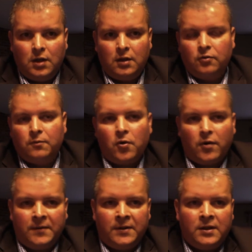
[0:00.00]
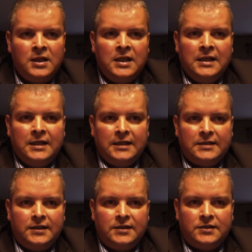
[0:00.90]
Good program there. He
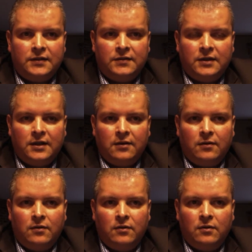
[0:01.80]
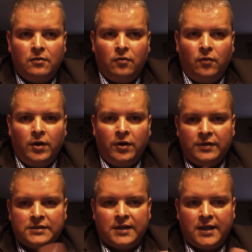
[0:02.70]
says that one of us
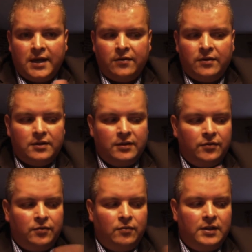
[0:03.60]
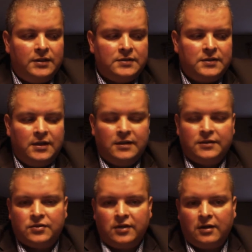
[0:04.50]
is the carrot and the other one is the
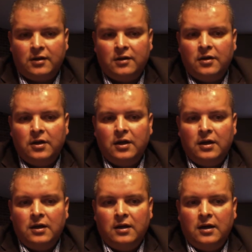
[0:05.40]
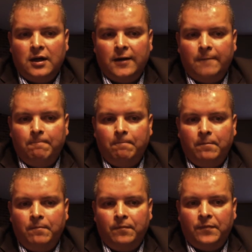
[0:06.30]
stick.
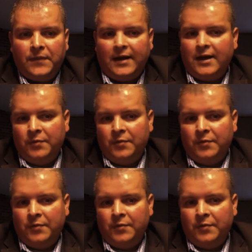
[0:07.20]
I am